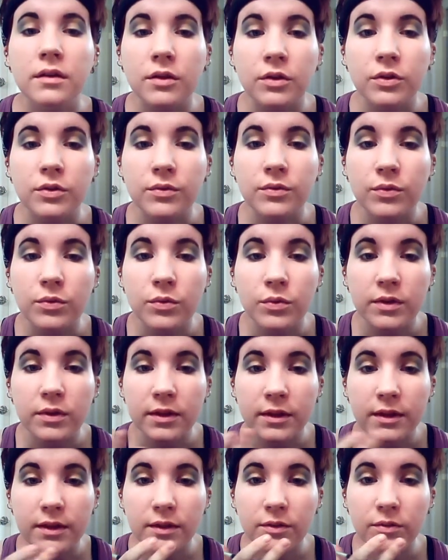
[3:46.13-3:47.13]
And you have a
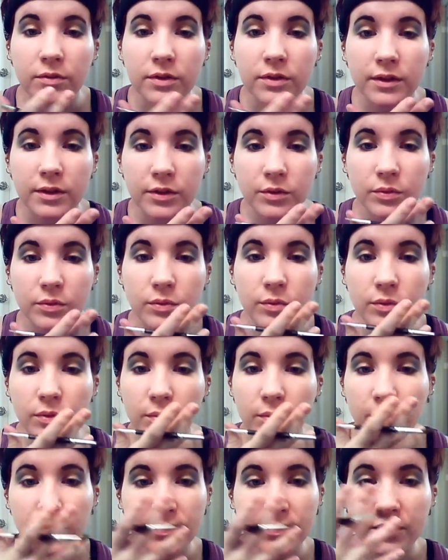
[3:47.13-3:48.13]
really, really cool,
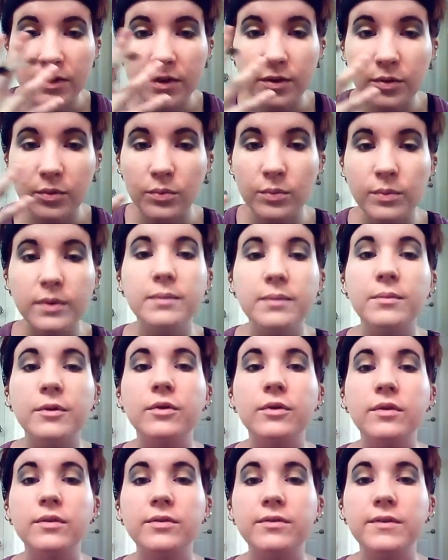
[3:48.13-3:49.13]
almost like
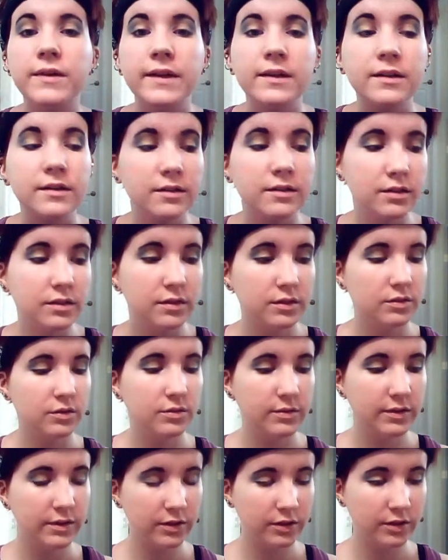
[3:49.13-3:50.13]
rainbow effect
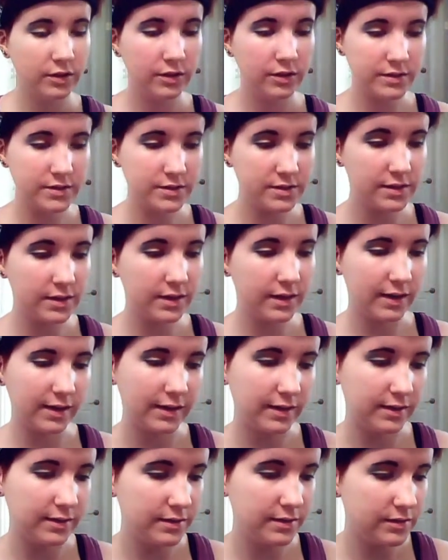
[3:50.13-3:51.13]
going across the
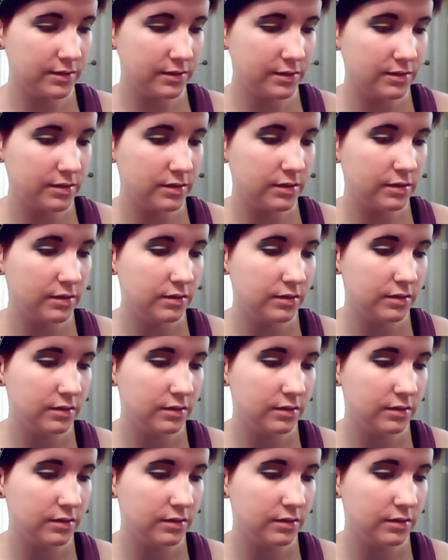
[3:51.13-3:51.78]
eyes.